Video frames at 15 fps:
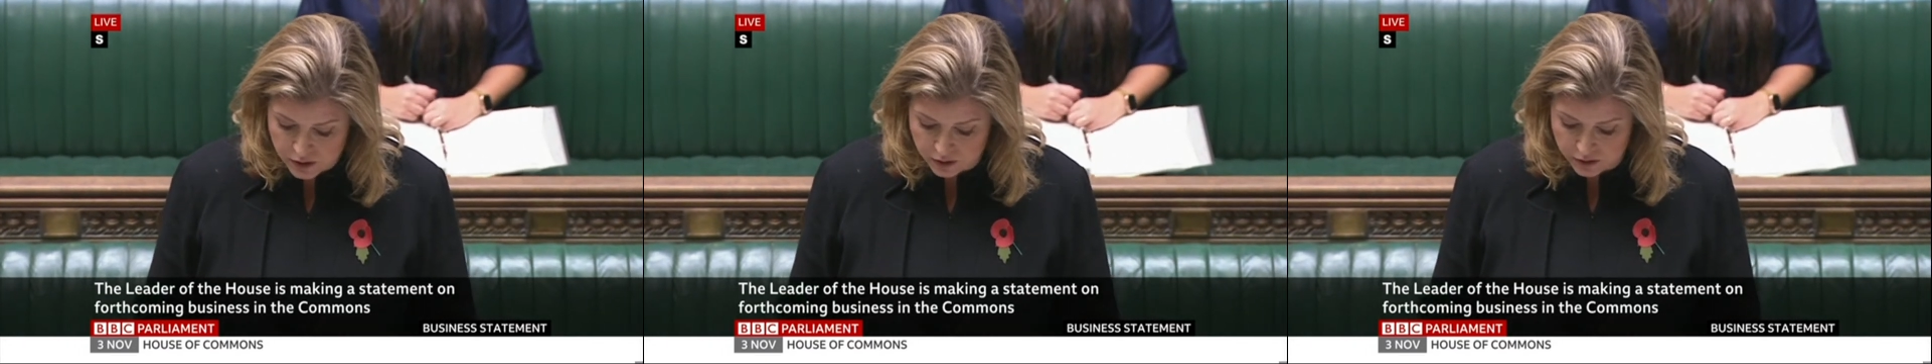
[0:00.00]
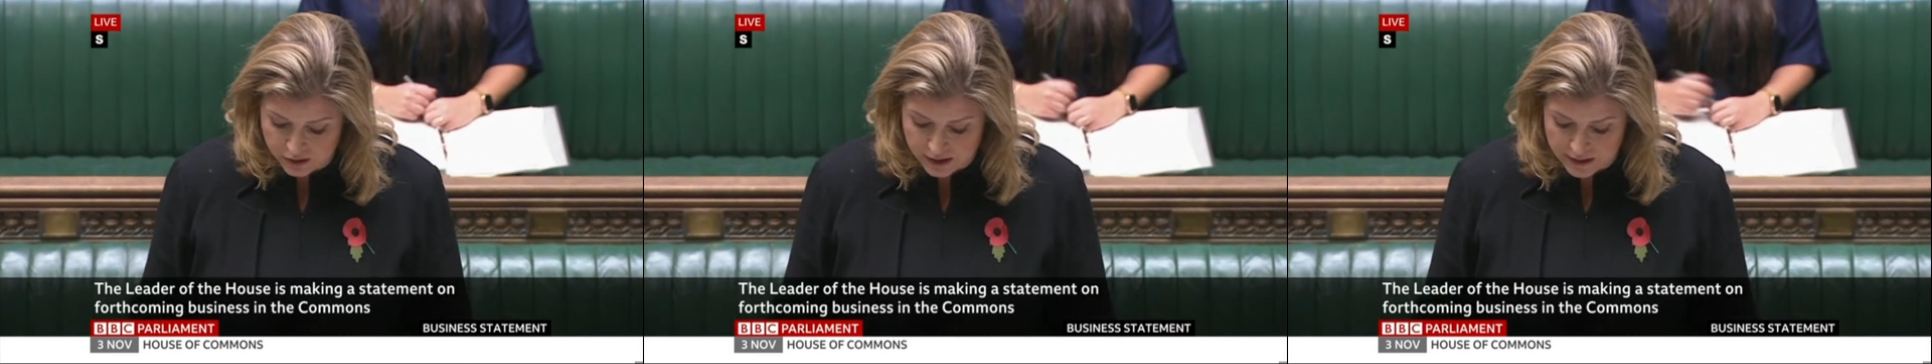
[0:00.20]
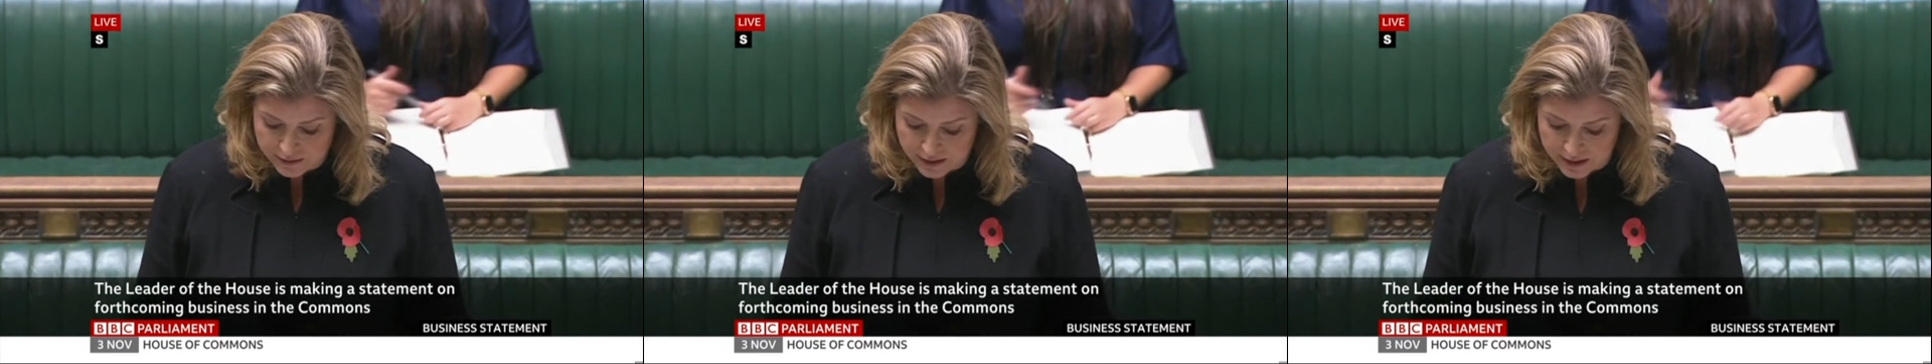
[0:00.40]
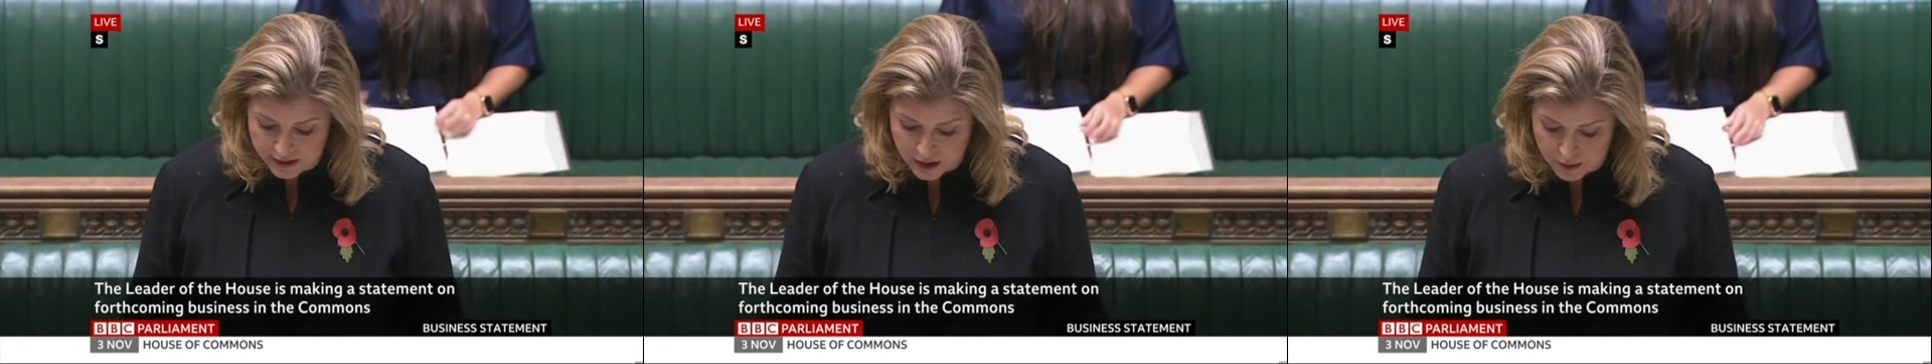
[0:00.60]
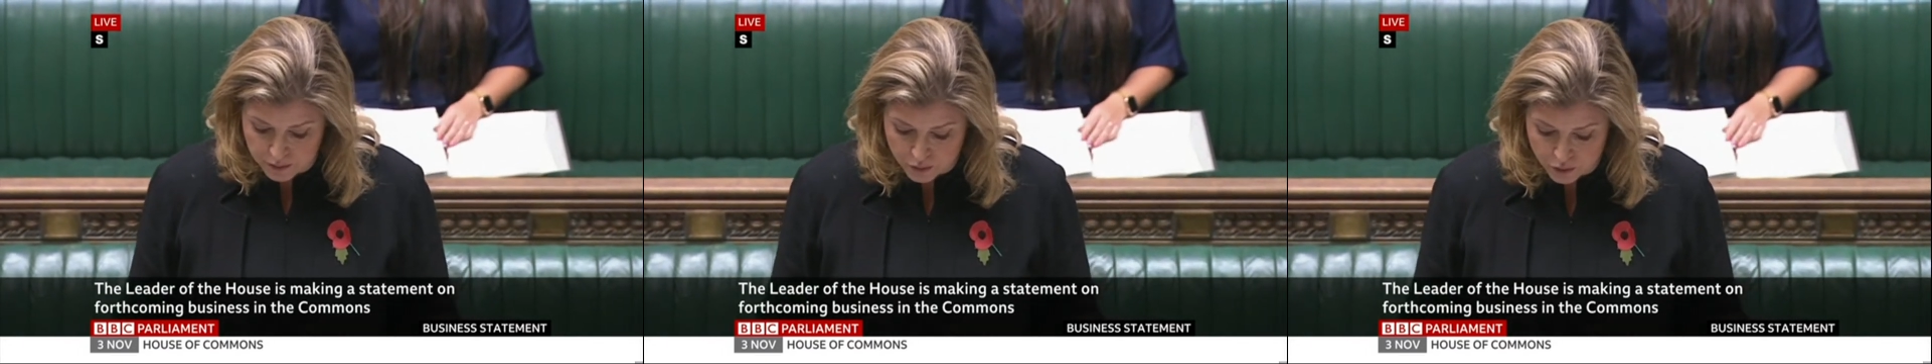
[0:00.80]
on levelling
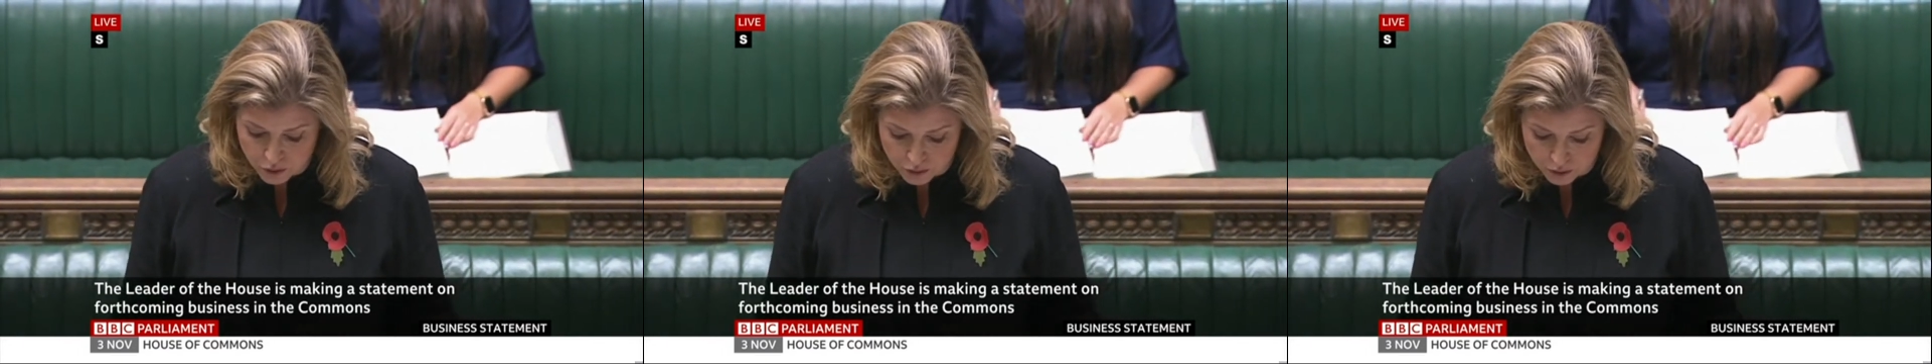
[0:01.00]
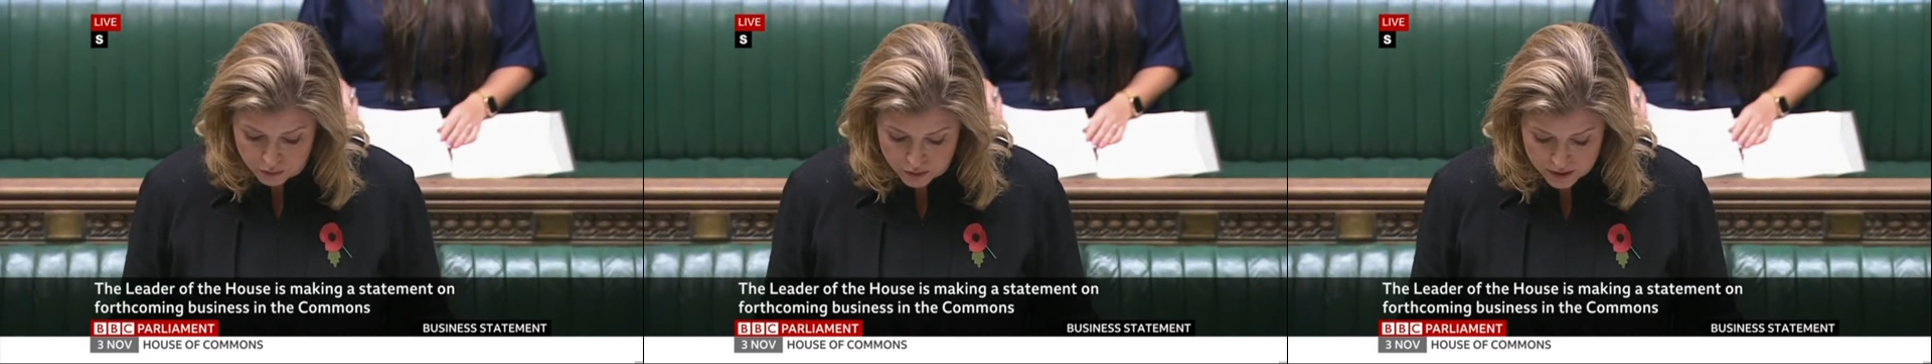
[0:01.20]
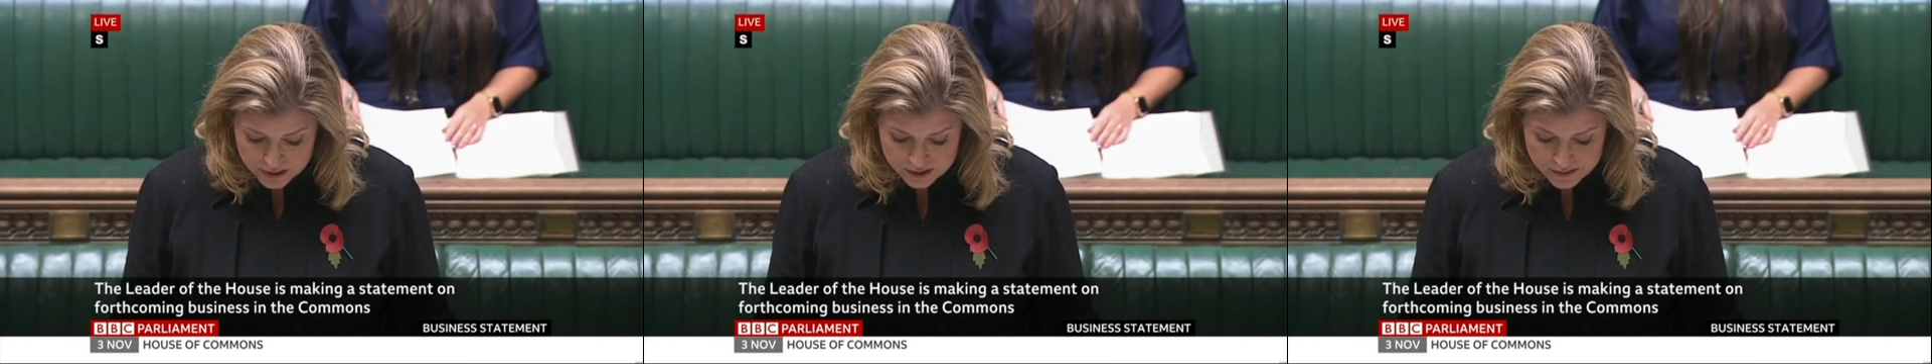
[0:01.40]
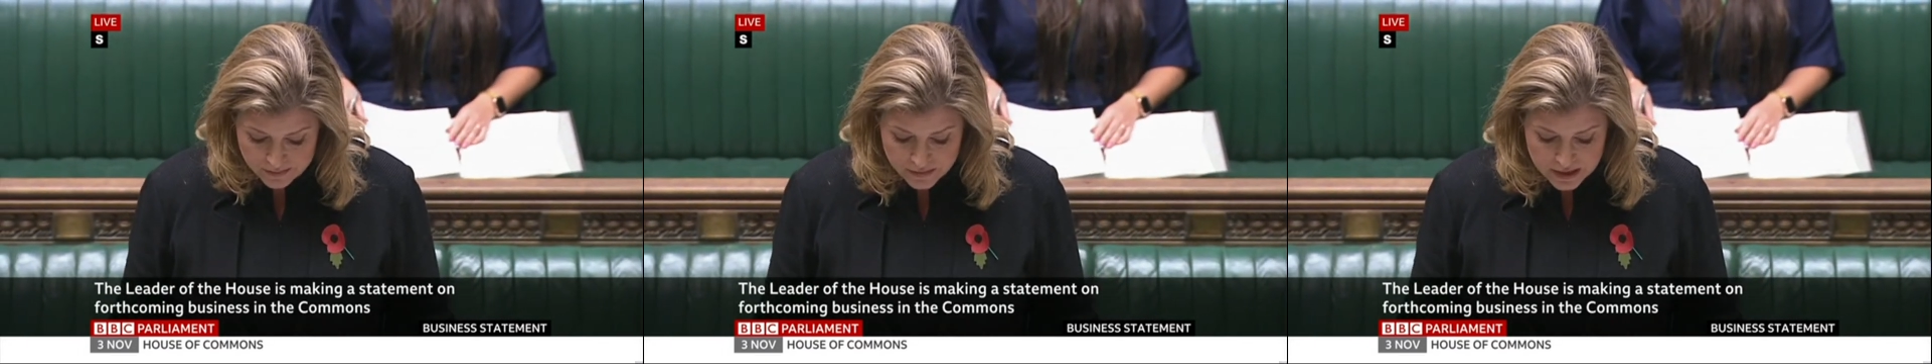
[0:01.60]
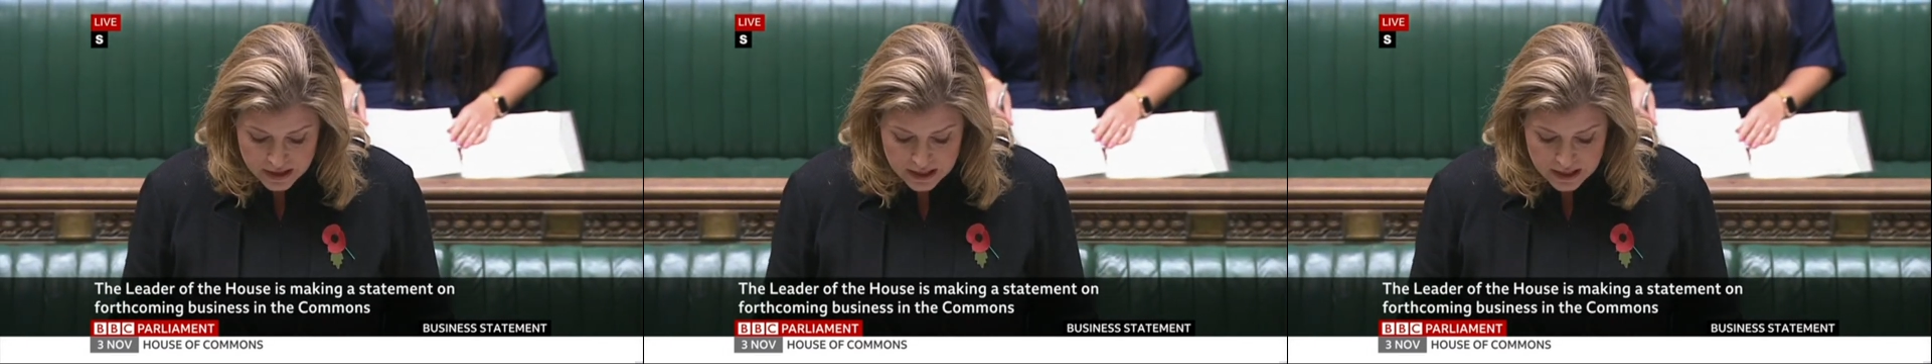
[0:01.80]
up rural Britain.